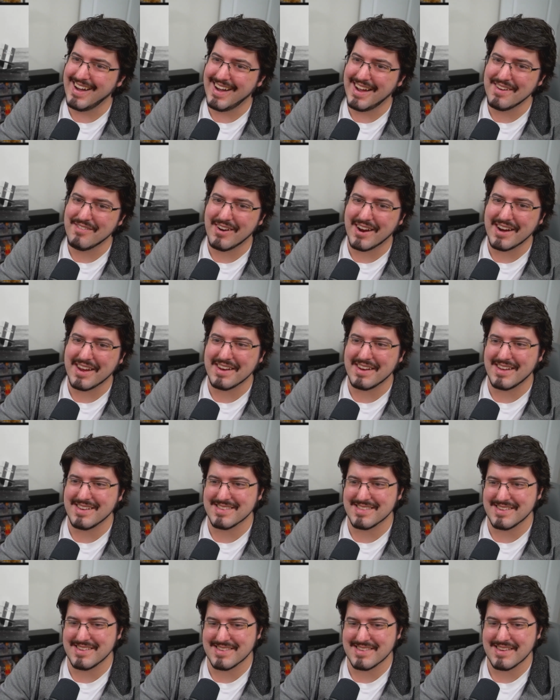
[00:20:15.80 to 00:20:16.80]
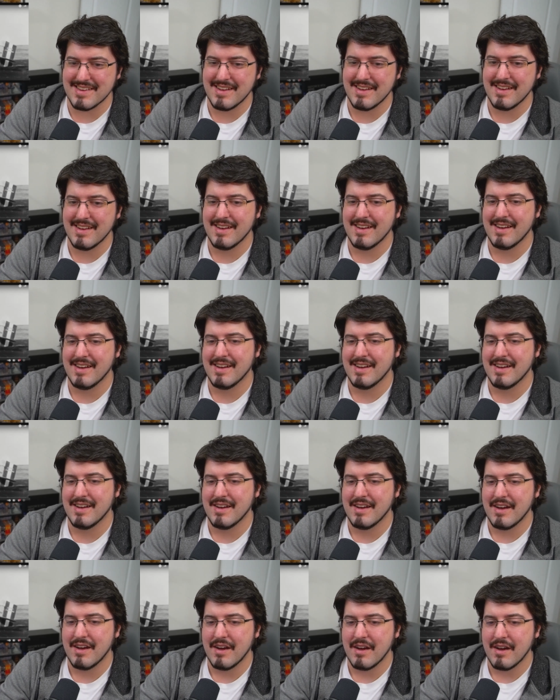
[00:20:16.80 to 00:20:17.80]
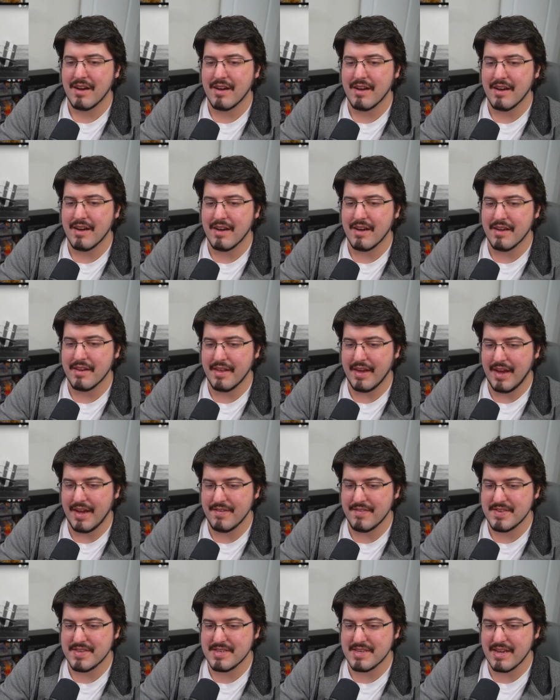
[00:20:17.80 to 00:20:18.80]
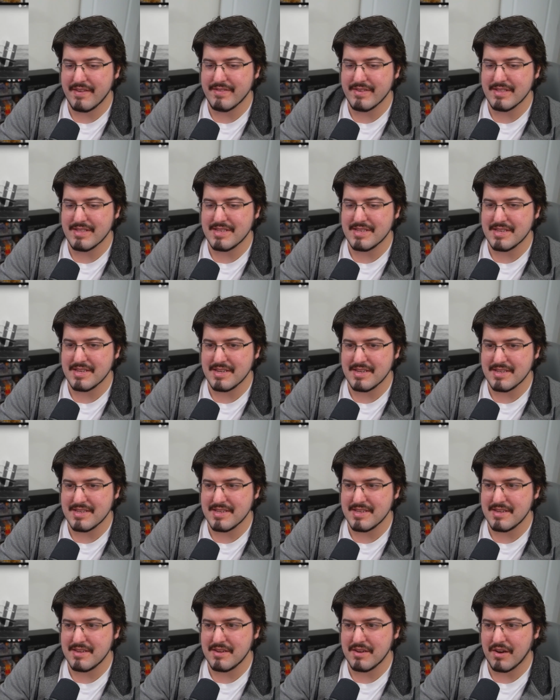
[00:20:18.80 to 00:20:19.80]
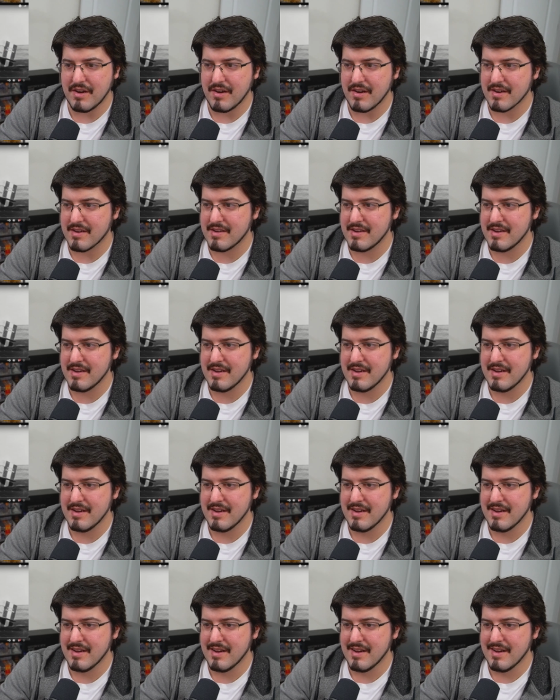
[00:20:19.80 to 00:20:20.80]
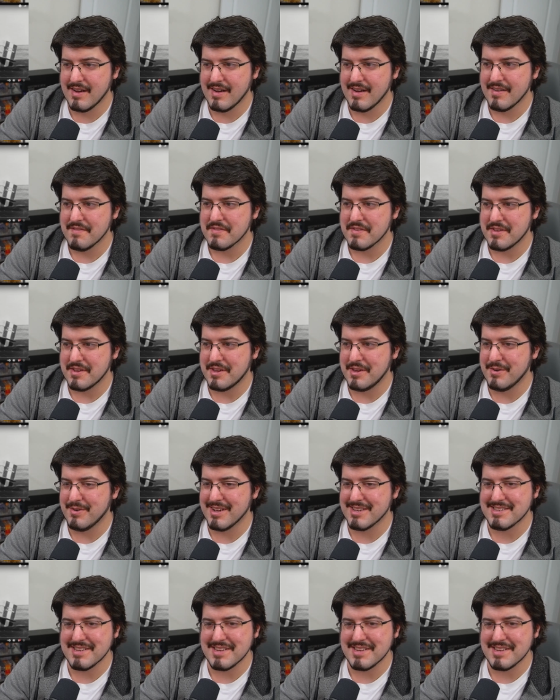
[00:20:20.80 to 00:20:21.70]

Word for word: I recognize the these. Ever made. An F-7C Seahawk for the U.S.